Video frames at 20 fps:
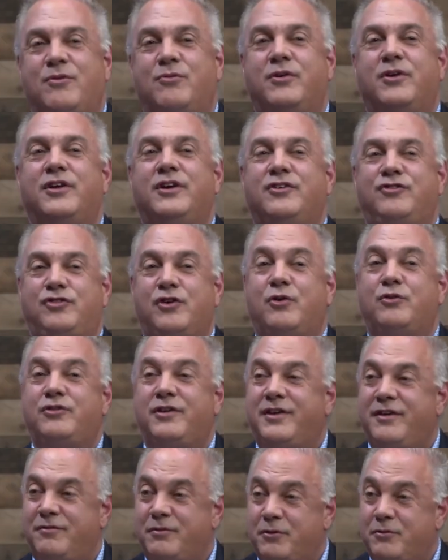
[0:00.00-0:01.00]
really shows the
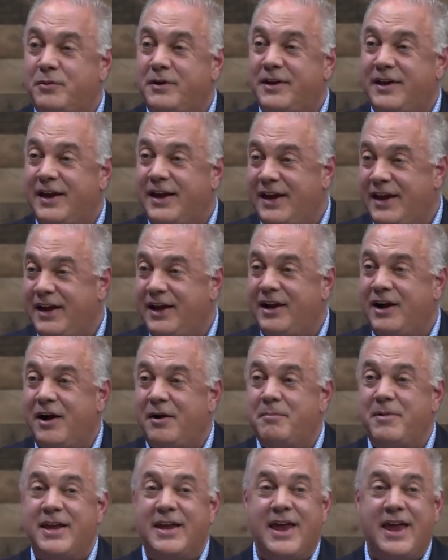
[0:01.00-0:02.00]
difference between
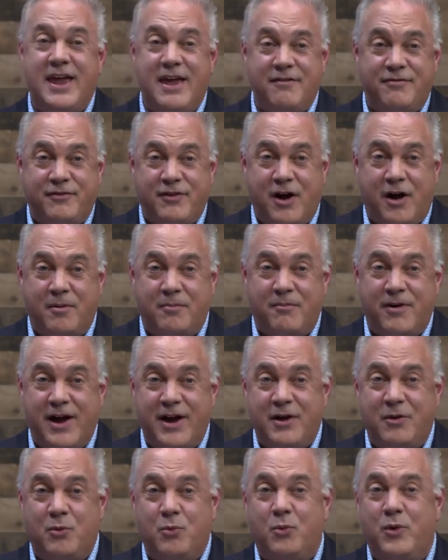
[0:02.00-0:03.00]
income and if-come,
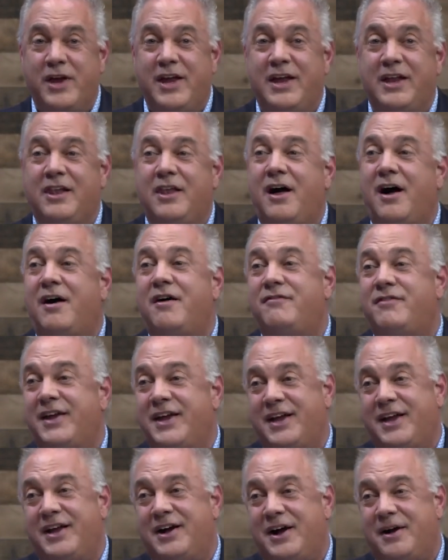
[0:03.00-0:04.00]
right? We love
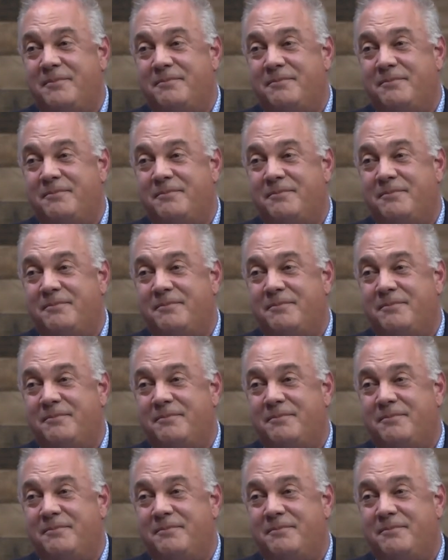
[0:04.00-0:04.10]
income.